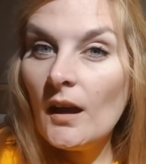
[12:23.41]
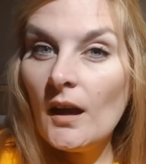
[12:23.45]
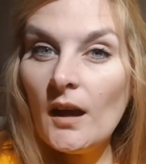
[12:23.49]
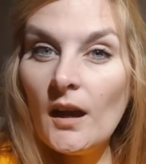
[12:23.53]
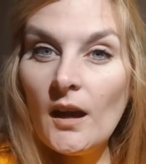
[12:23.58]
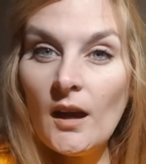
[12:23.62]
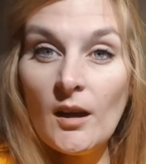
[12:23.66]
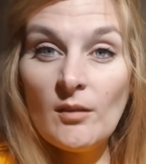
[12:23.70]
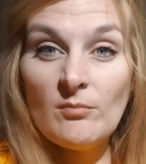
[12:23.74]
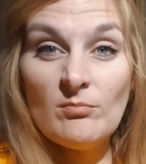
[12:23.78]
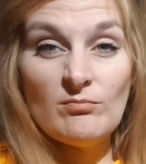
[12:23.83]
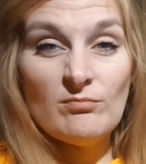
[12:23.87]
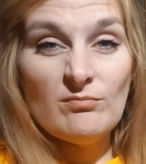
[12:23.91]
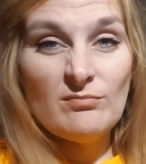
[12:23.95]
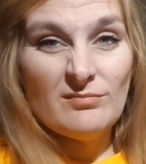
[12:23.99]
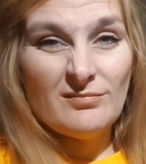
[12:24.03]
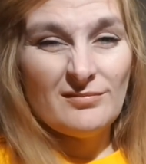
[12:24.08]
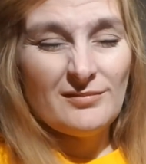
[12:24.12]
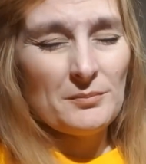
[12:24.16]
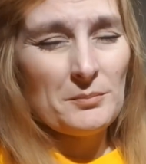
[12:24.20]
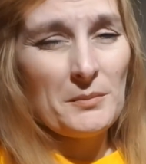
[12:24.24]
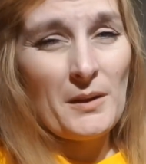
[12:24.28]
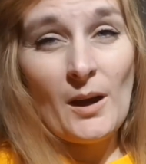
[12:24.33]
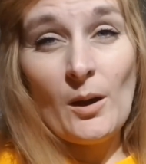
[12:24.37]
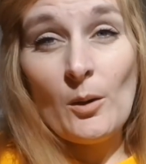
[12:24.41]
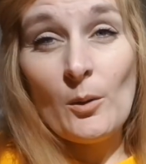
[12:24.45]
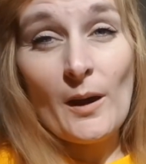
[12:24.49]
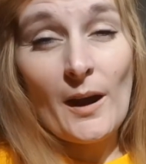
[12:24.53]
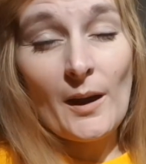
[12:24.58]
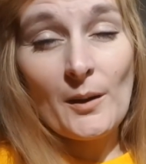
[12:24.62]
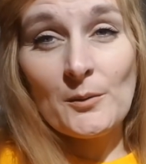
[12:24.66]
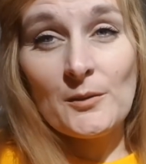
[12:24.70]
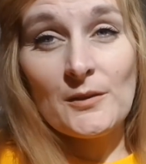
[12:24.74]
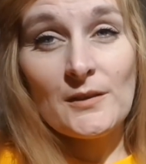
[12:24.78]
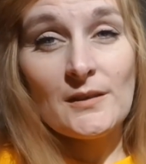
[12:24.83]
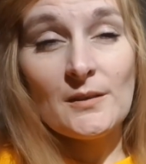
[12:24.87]
My whole
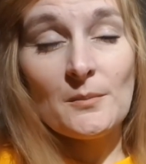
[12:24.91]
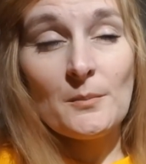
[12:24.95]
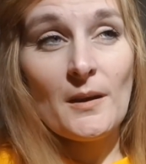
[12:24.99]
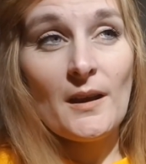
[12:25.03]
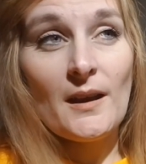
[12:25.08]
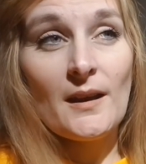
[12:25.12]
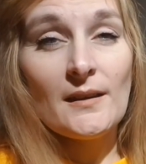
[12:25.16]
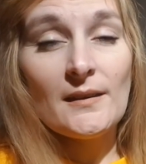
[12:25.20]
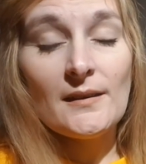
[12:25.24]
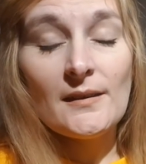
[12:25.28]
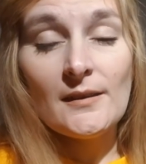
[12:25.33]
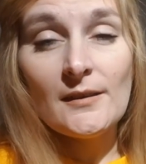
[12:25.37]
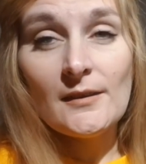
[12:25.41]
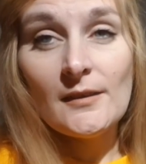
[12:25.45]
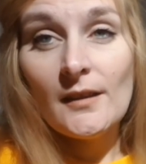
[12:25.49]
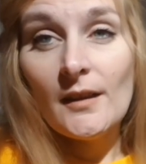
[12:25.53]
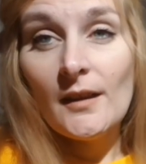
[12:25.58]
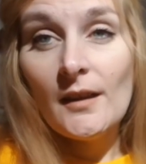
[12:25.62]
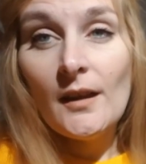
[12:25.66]
house is a mess.